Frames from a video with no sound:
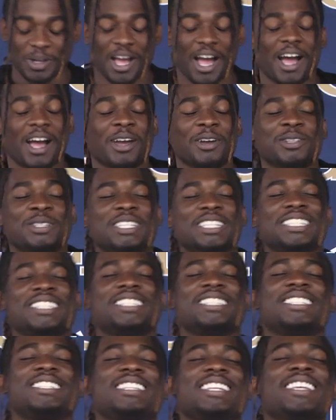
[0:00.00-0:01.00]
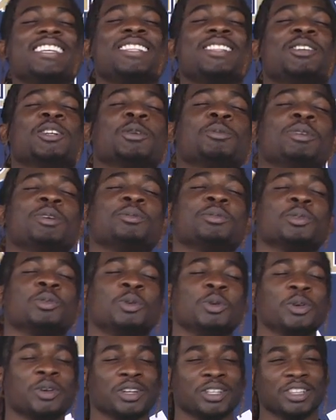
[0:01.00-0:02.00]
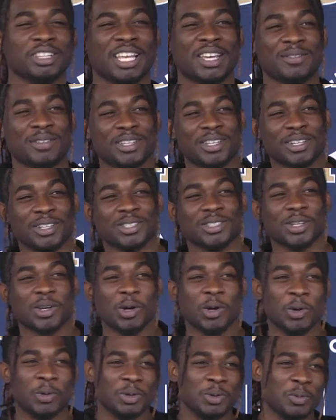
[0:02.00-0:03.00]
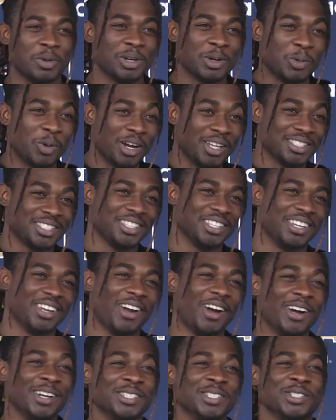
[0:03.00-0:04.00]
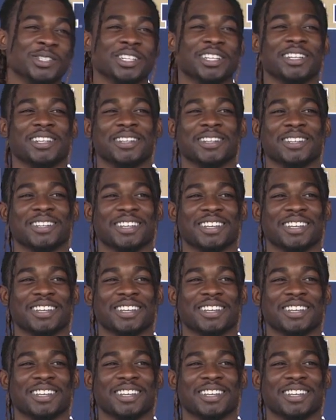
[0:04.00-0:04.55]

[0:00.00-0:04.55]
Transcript: I distinctly remember when we were 11 years old, we went and watched The Conjuring.